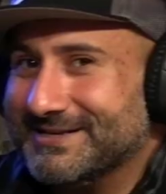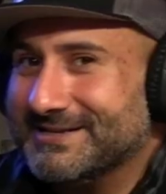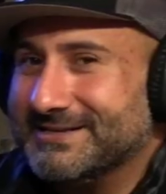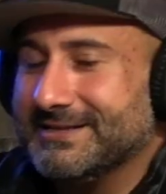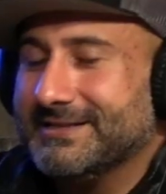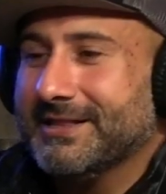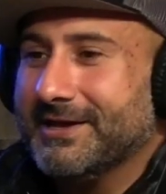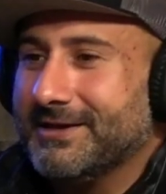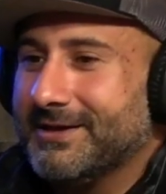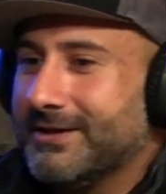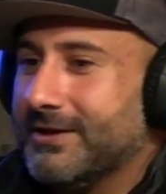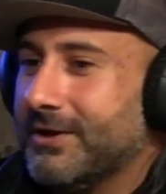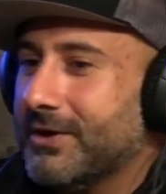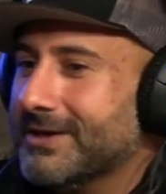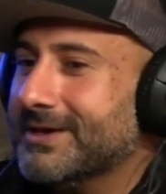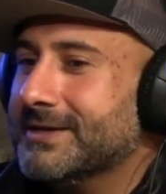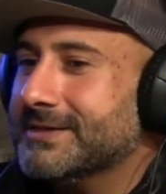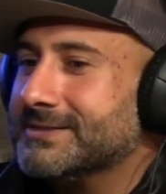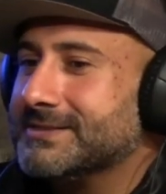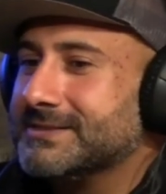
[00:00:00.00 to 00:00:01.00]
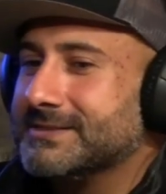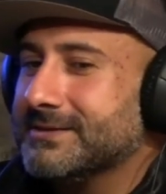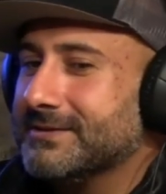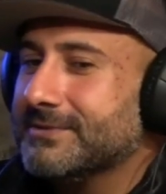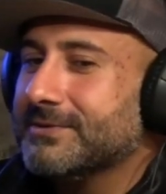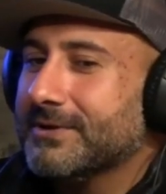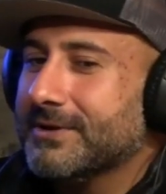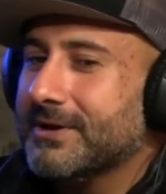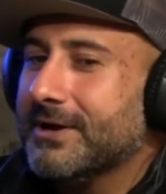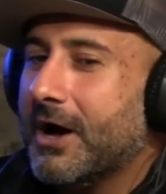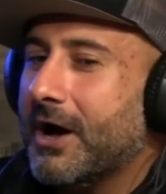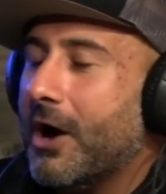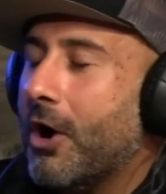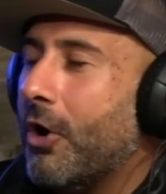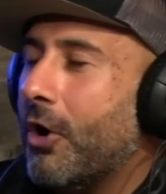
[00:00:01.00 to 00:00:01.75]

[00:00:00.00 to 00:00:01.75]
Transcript: is like is wow.